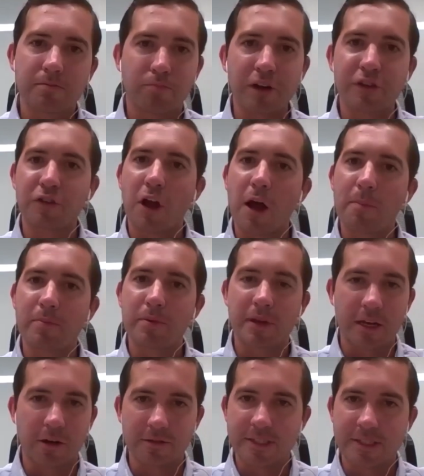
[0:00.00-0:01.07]
pressure up,
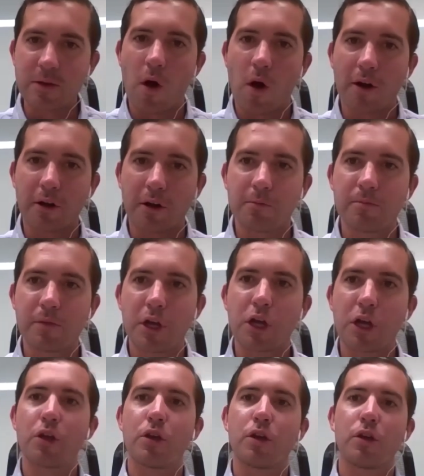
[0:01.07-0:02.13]
it'll dewater,
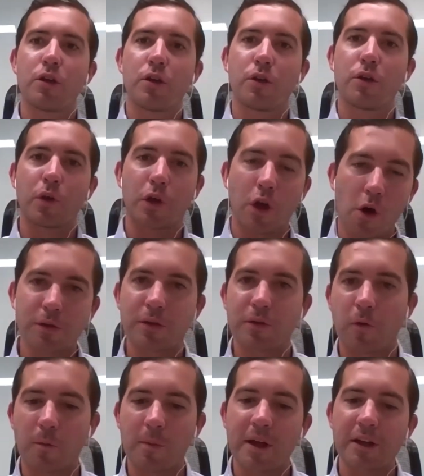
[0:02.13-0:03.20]
go into
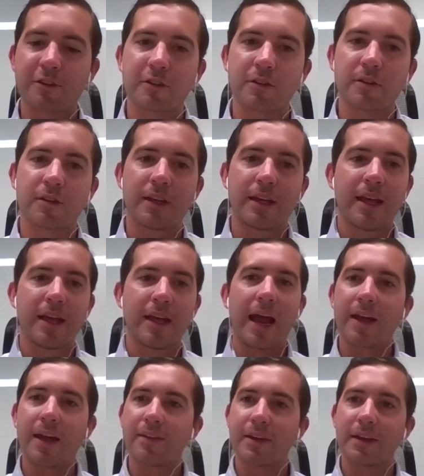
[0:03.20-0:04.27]
formation,
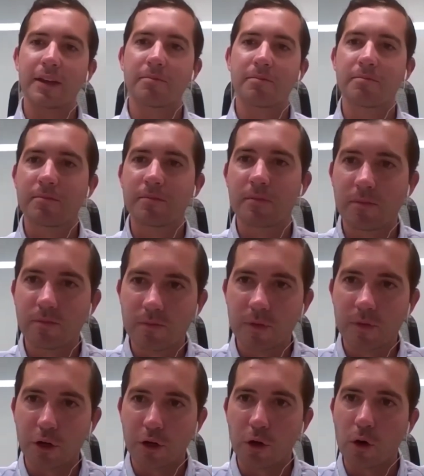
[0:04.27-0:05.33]
and then
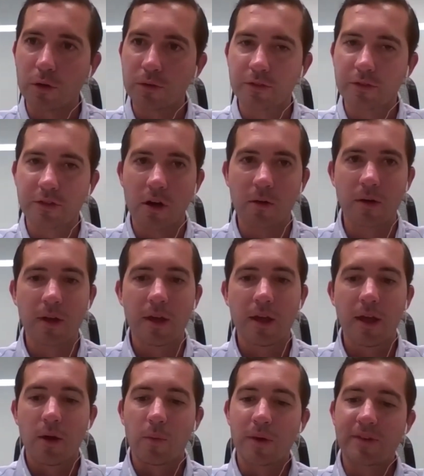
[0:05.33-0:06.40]
you're golden. So
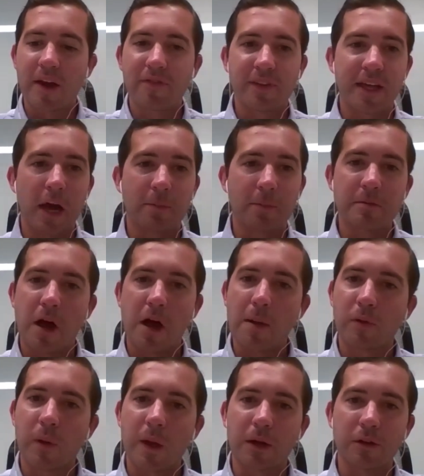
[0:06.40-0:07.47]
we've definitely helped some
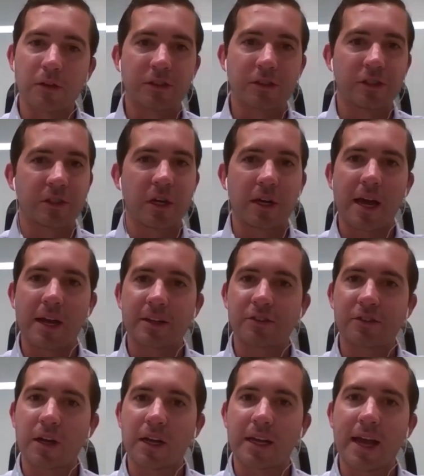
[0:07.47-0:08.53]
operators just cut out a
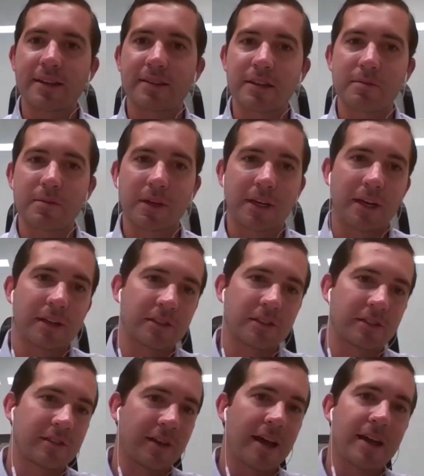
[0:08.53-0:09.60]
string of casing because,
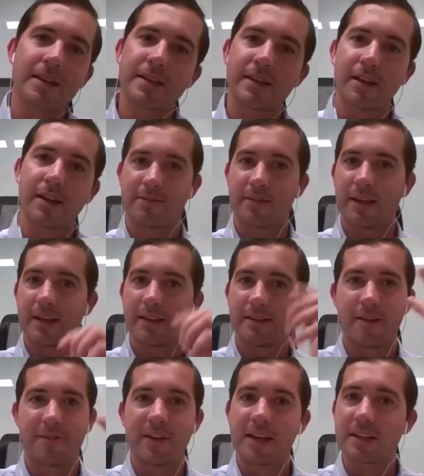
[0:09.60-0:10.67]
say, if,
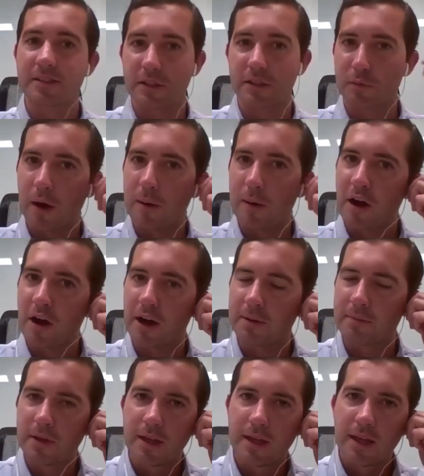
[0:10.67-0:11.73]
if it is a
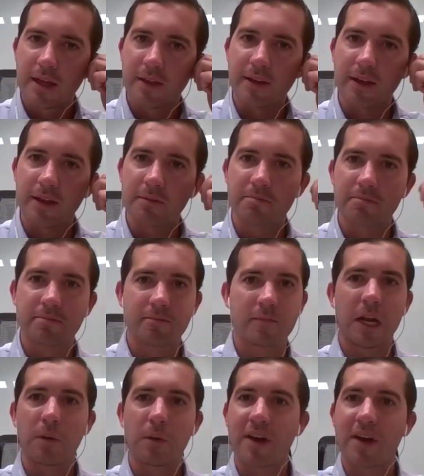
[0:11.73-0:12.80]
Spraberry, then,
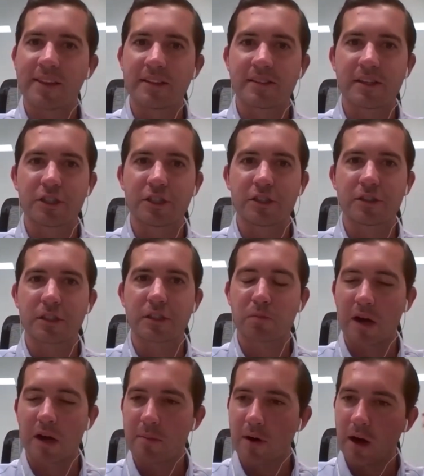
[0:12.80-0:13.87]
you know, we've had these issues in the
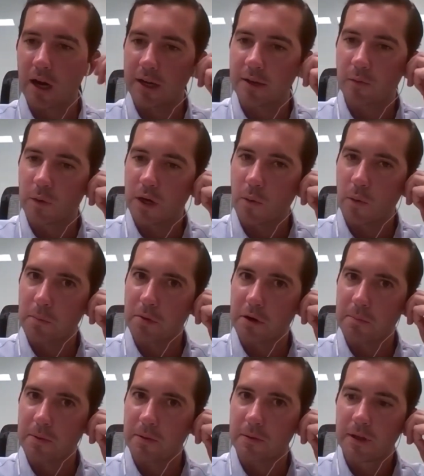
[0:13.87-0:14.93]
Spraberry. We don't want to put it